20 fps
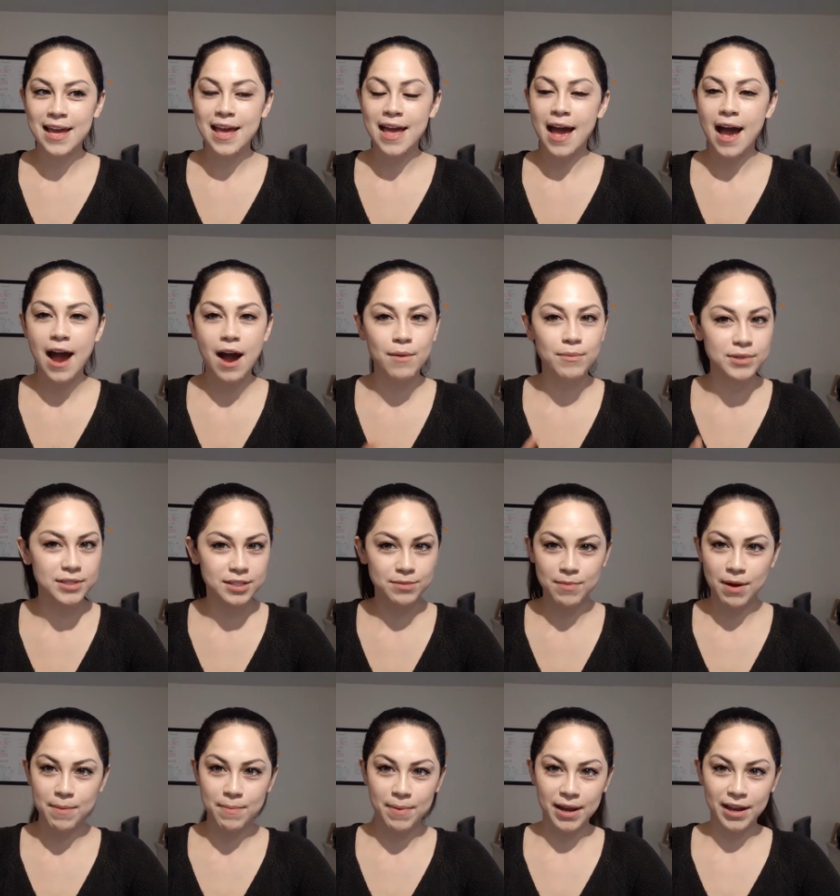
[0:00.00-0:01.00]
how much did
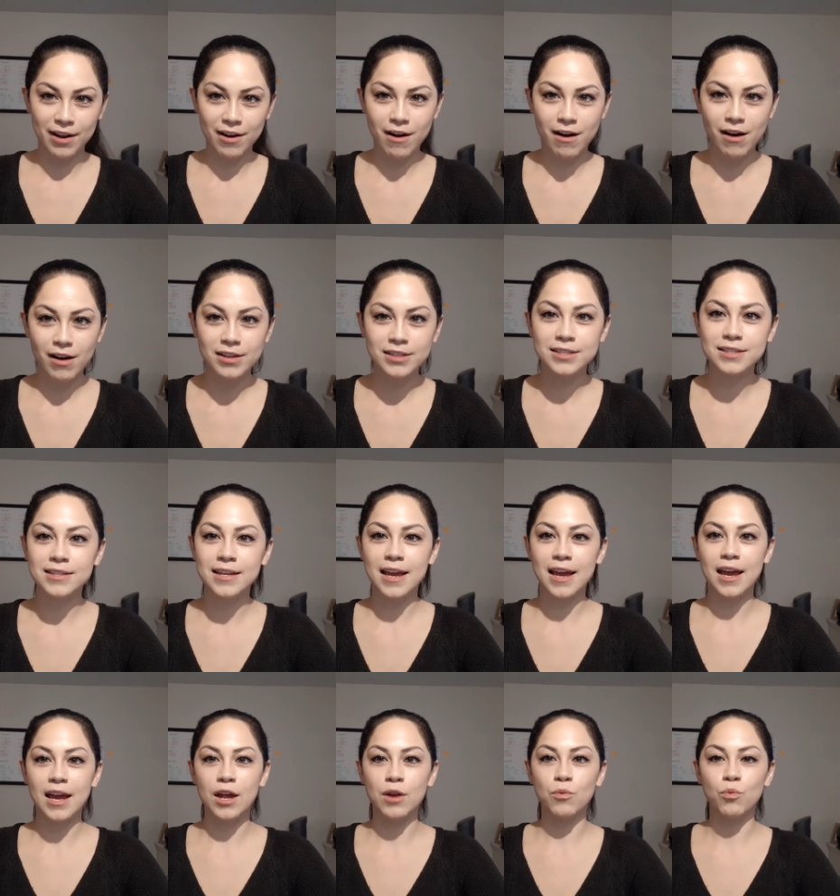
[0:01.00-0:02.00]
my bike cost
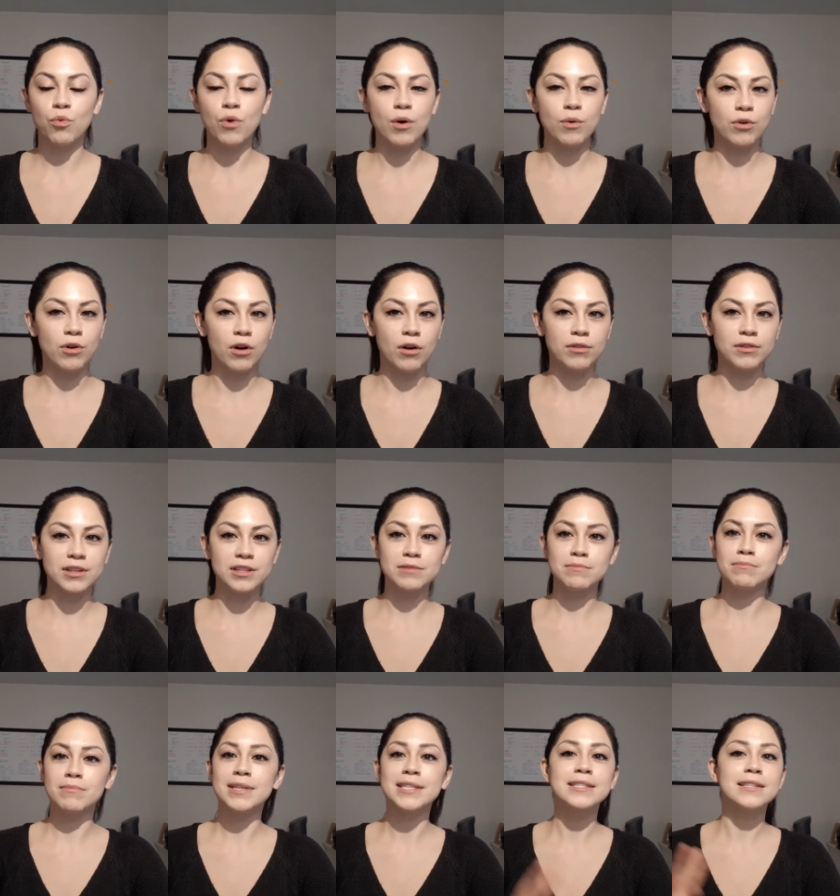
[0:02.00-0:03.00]
and what were all these
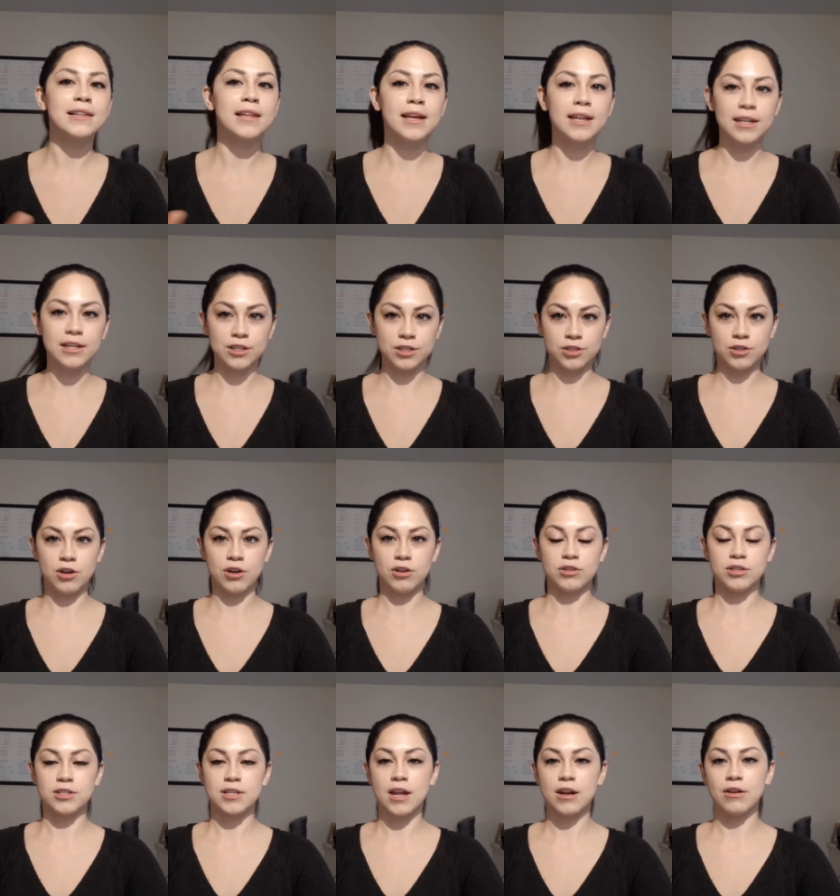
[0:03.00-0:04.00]
miscellaneous
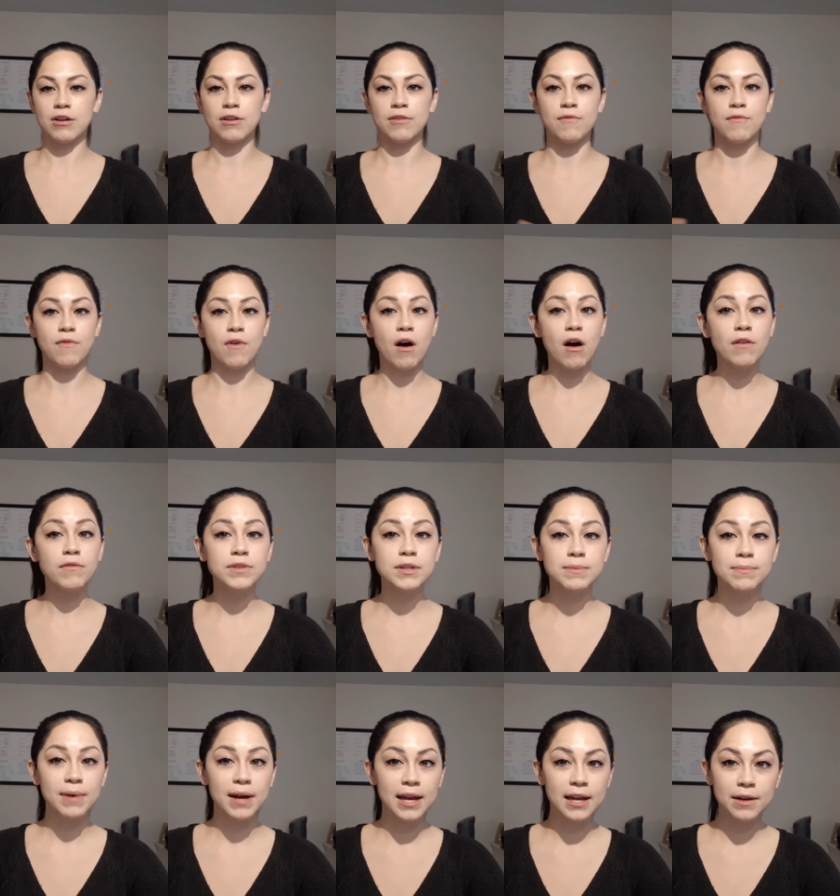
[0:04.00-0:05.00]
charges that are involved
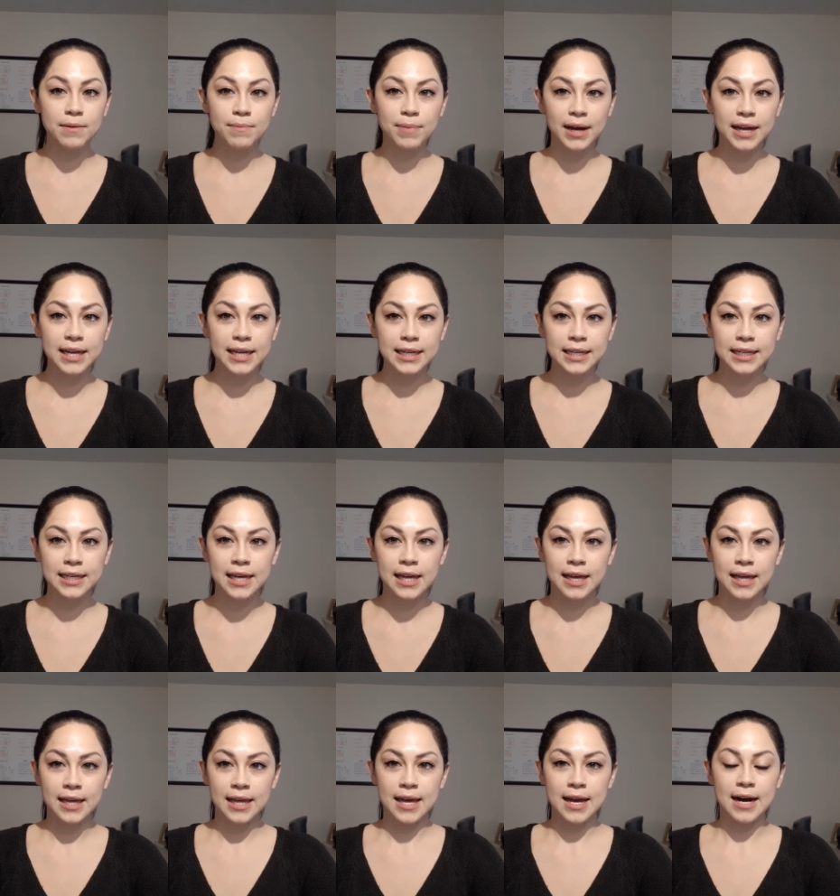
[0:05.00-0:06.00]
in buying a bike,
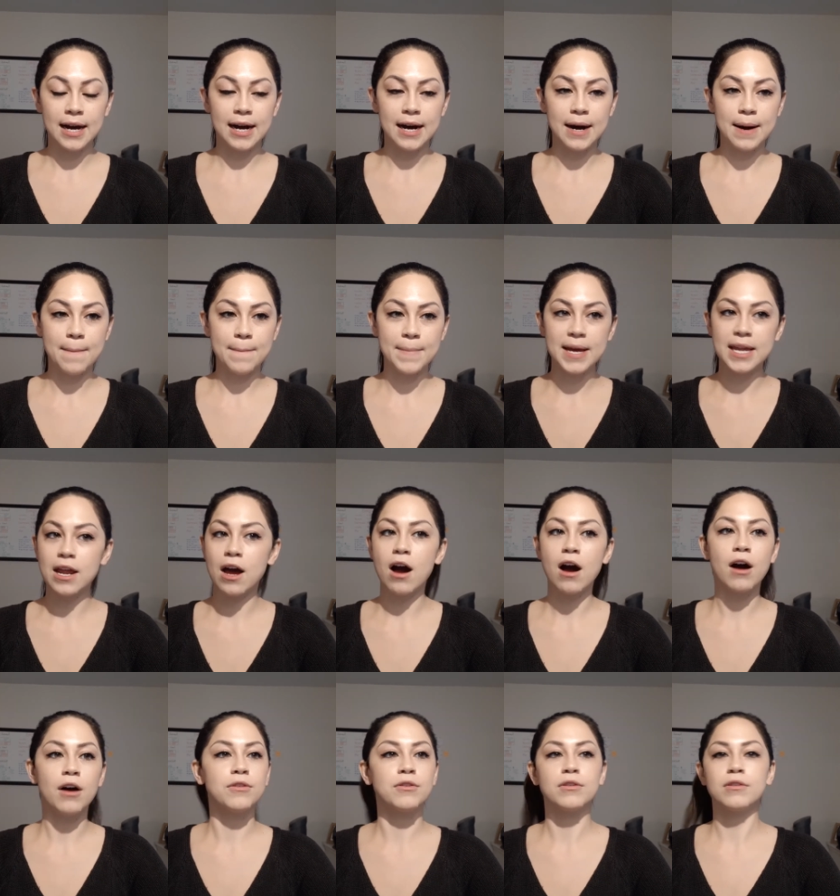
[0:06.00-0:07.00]
um, and
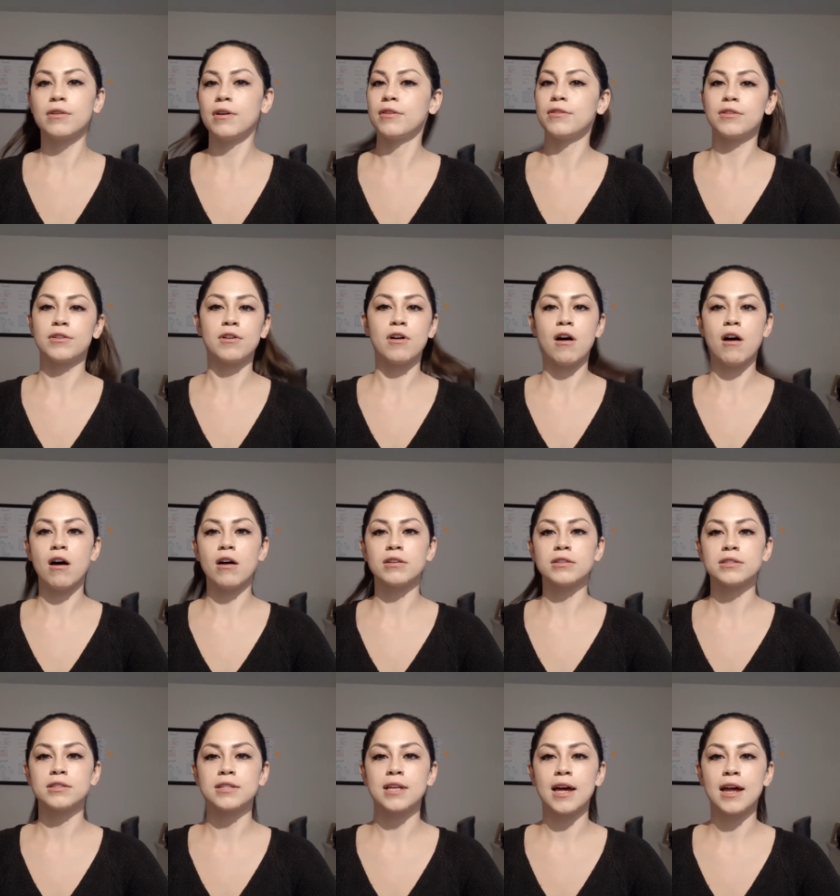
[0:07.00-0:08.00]
other, other
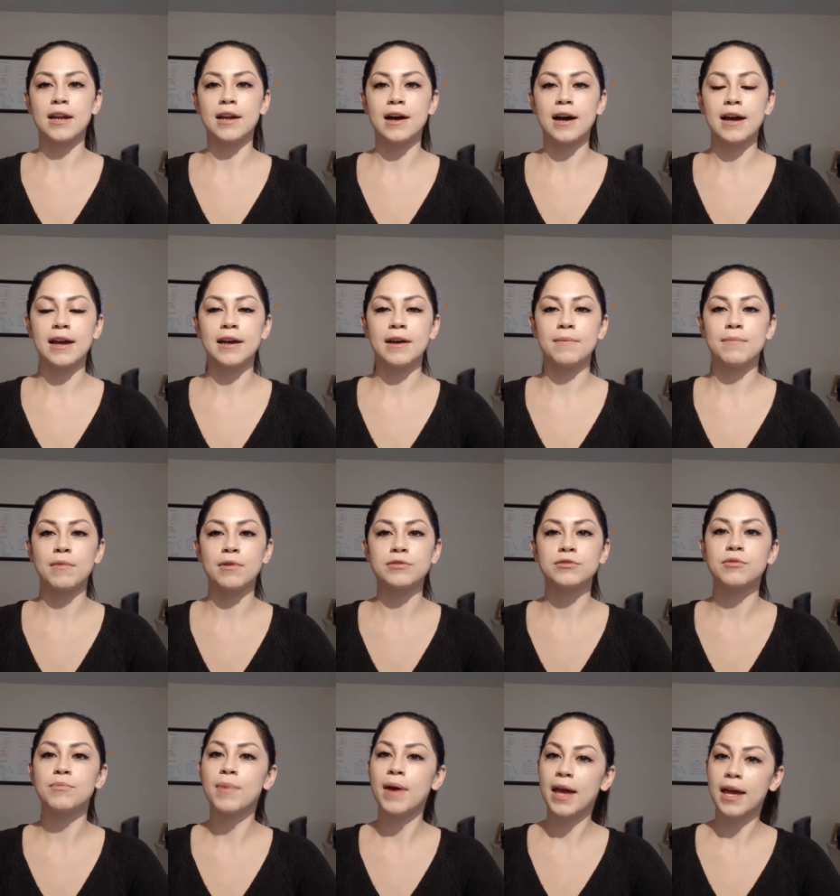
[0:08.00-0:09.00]
costs that I am
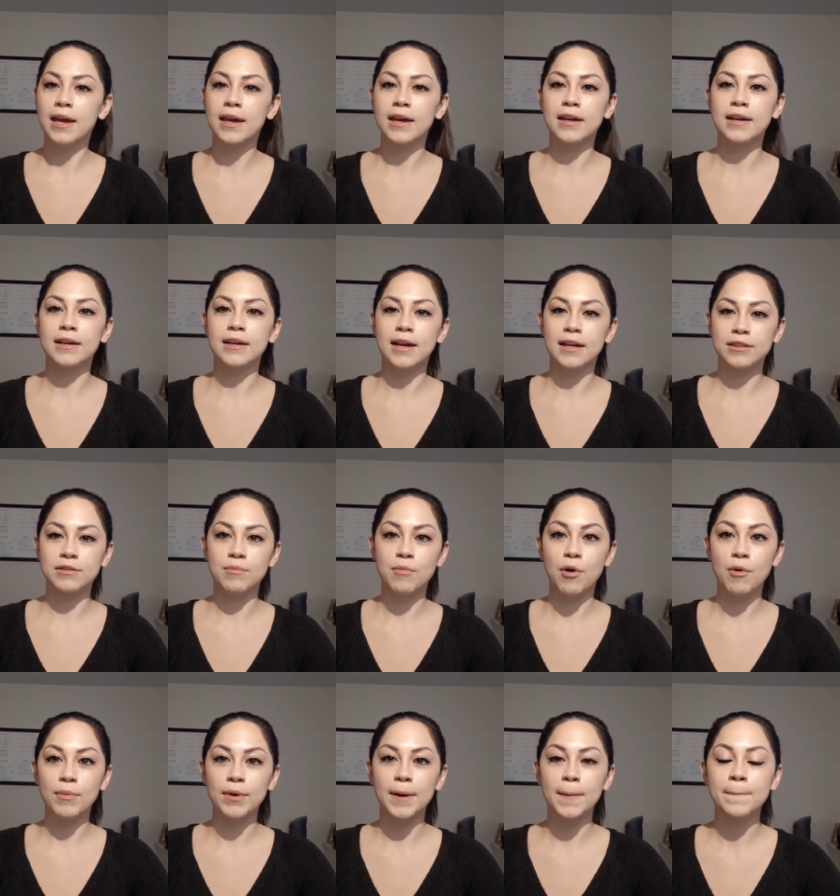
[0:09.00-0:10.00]
also paying at the
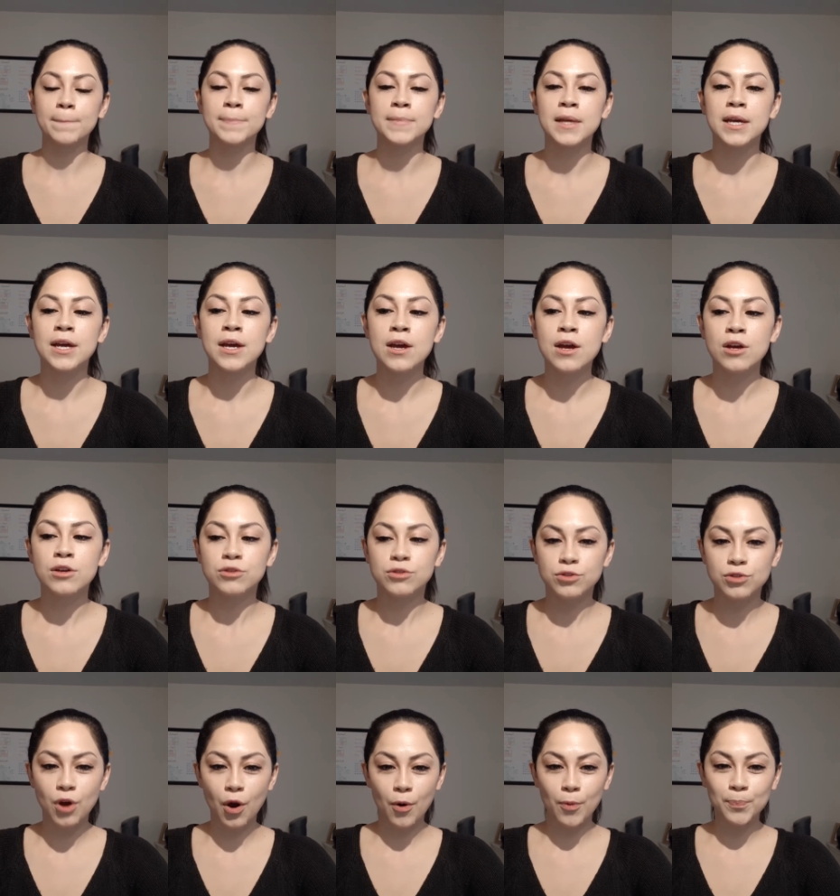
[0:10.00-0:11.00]
moment.
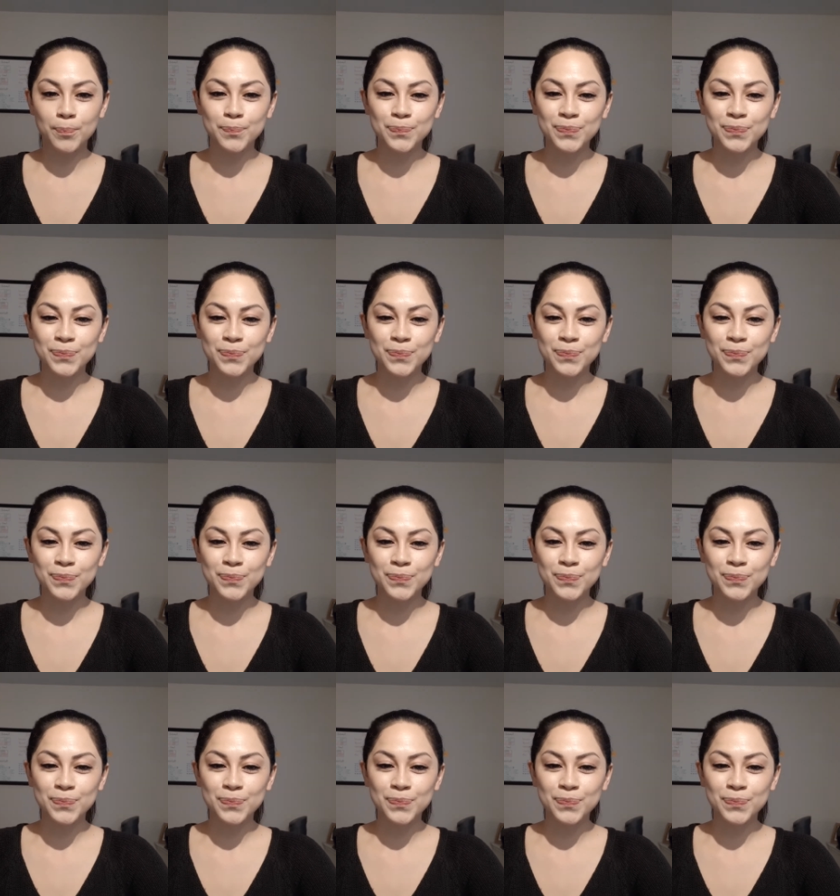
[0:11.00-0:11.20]
So